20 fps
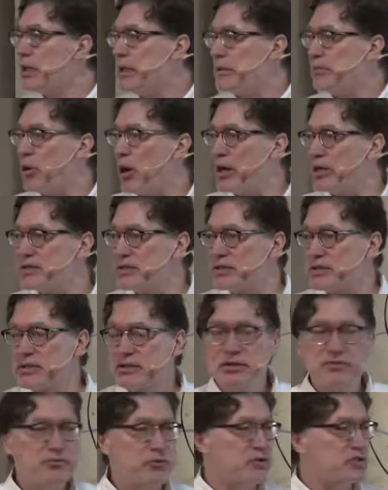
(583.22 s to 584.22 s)
he
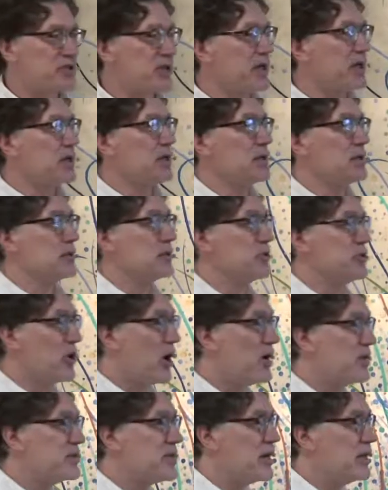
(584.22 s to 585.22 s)
pauses for a second, it
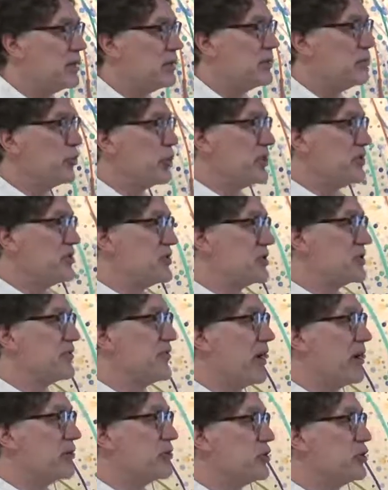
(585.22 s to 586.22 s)
dawns on him what he's just
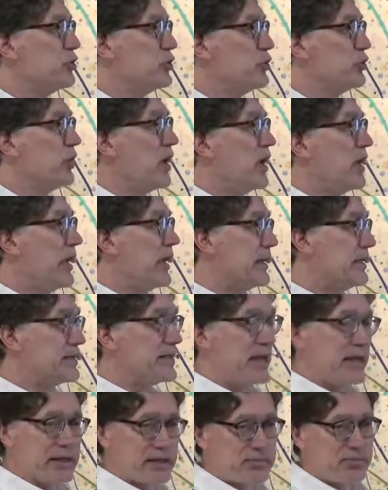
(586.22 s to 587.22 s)
vowed to do, and
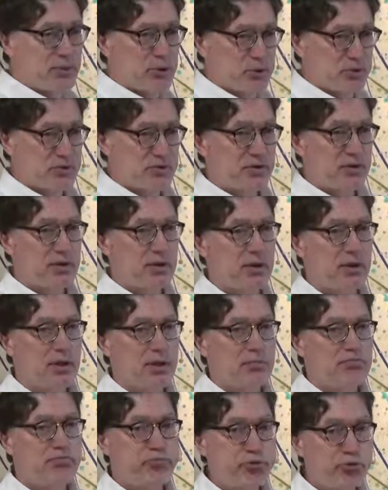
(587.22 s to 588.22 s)
his head explodes.
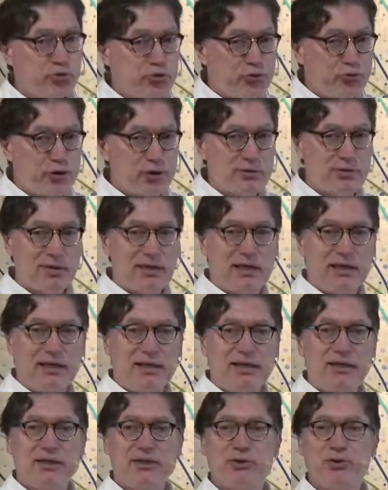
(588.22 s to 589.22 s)
Poof!
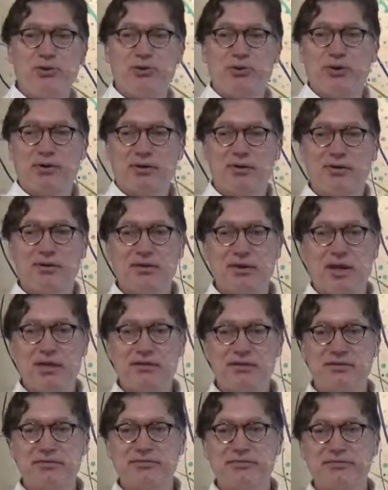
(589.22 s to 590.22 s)
Into
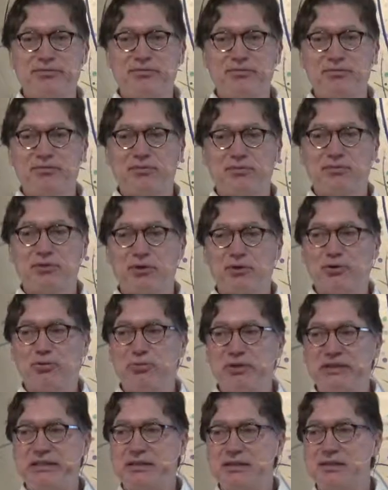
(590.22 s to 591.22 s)
lots of little
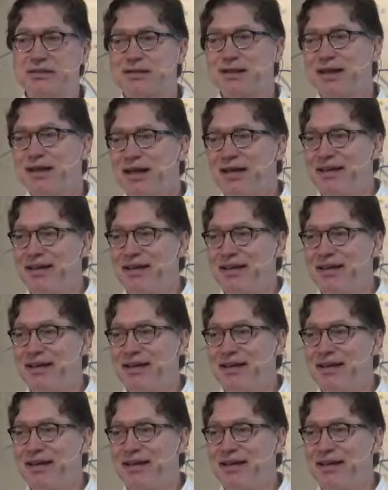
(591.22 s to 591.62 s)
pieces.